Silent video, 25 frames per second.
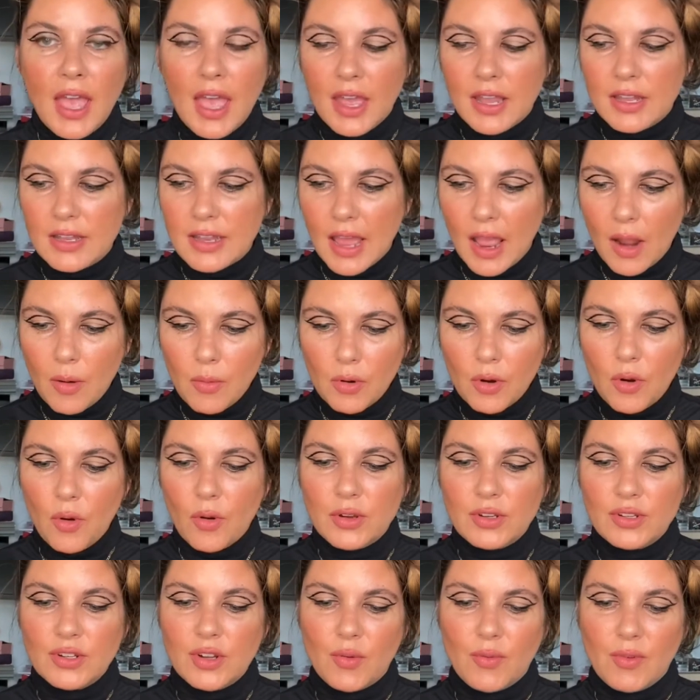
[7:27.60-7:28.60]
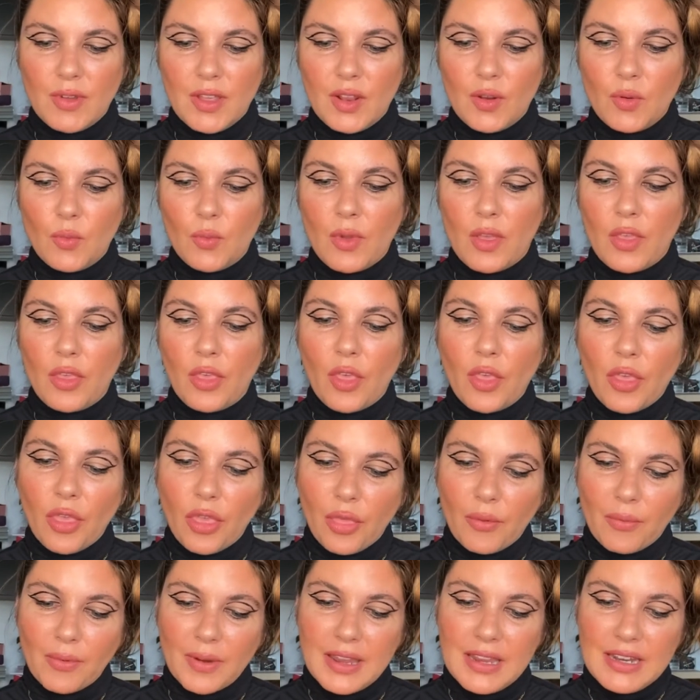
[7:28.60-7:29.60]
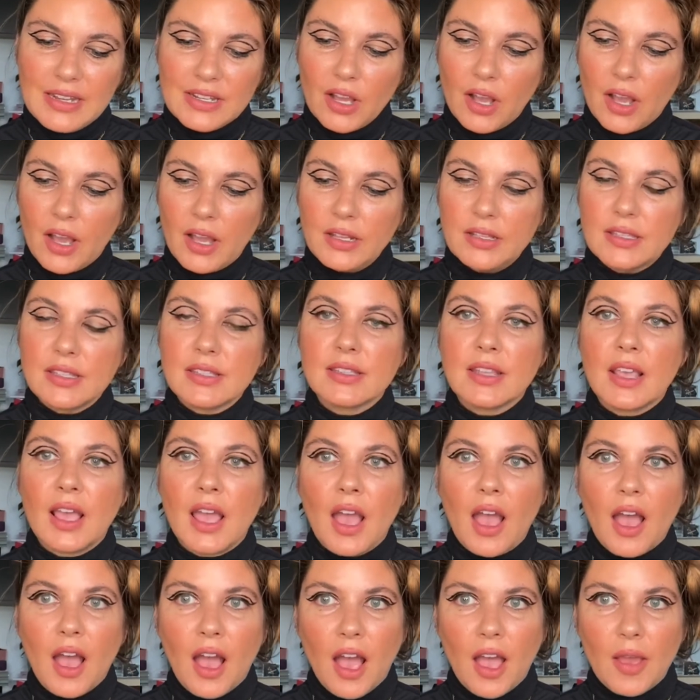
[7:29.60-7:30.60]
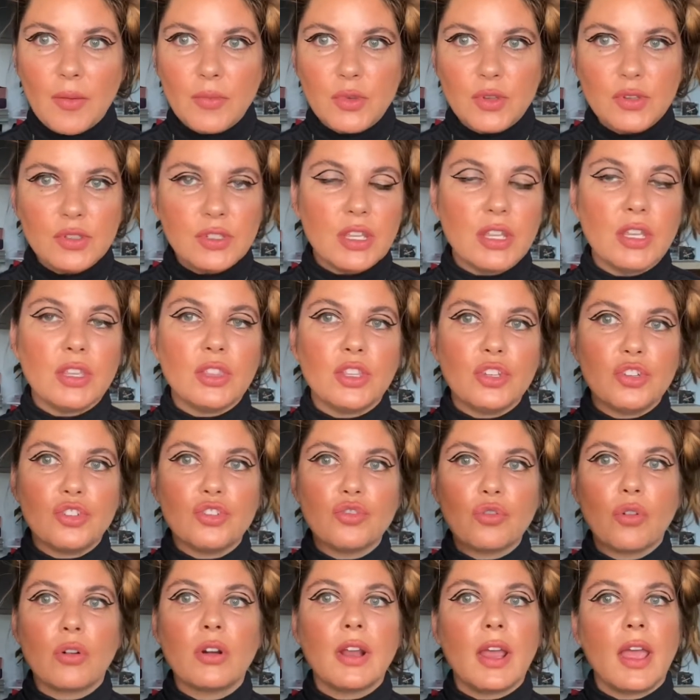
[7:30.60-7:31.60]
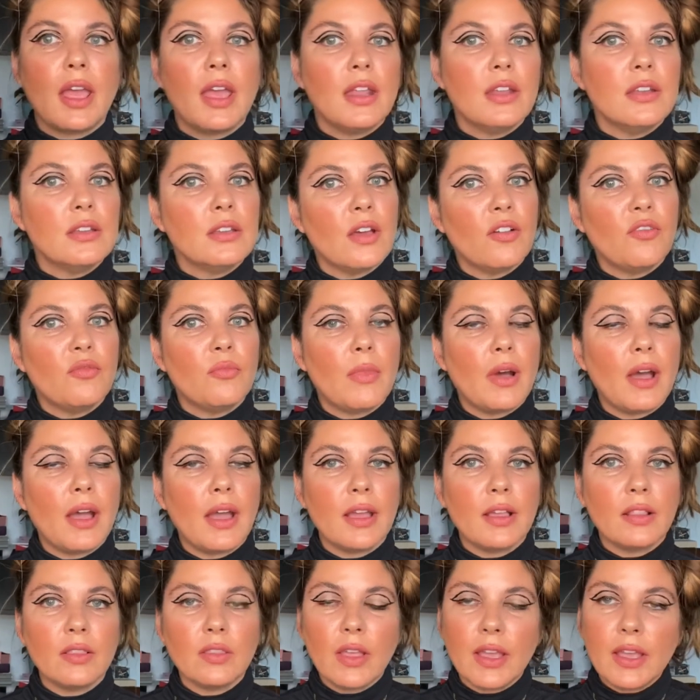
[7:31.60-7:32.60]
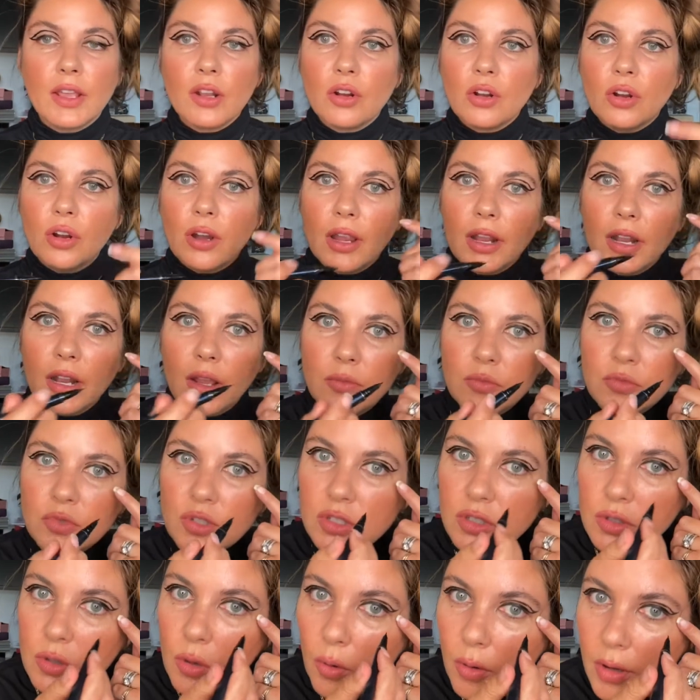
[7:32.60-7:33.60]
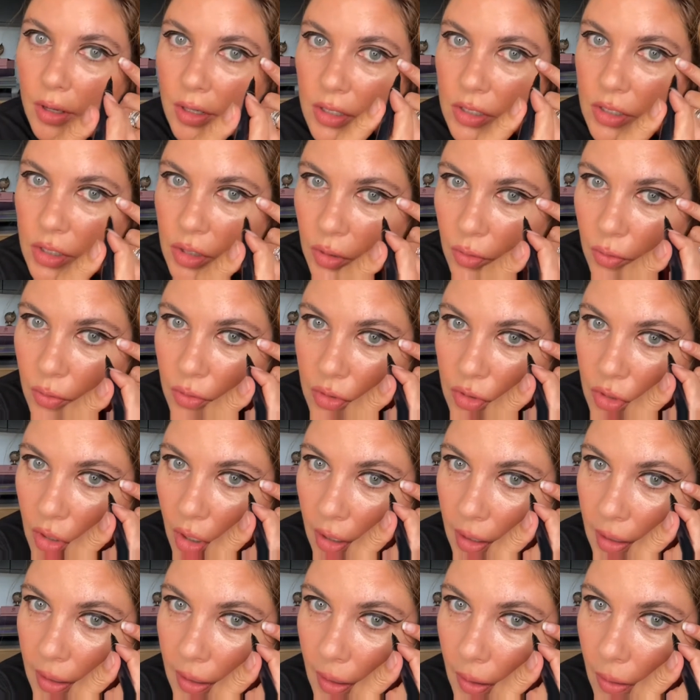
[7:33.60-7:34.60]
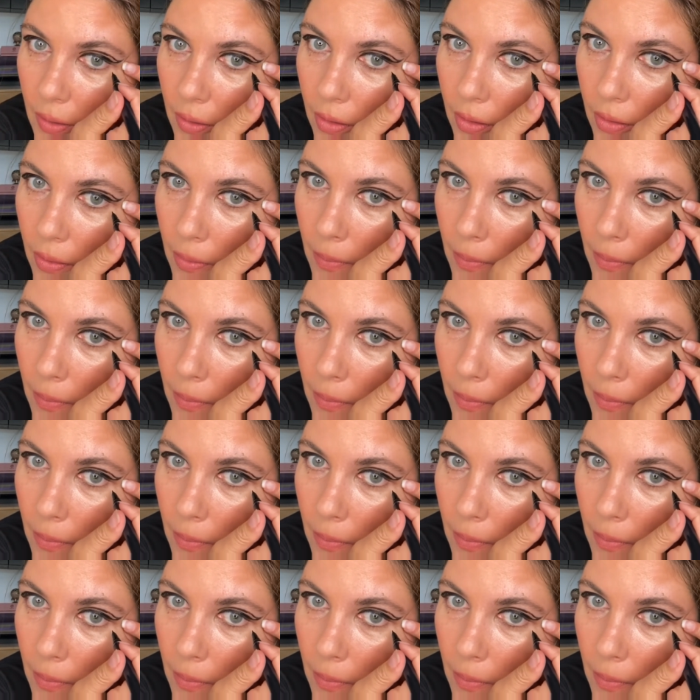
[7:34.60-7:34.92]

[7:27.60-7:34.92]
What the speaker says: Now we're going to go in with 3 dots. I'm using the short end of my liner and I'm just going to start here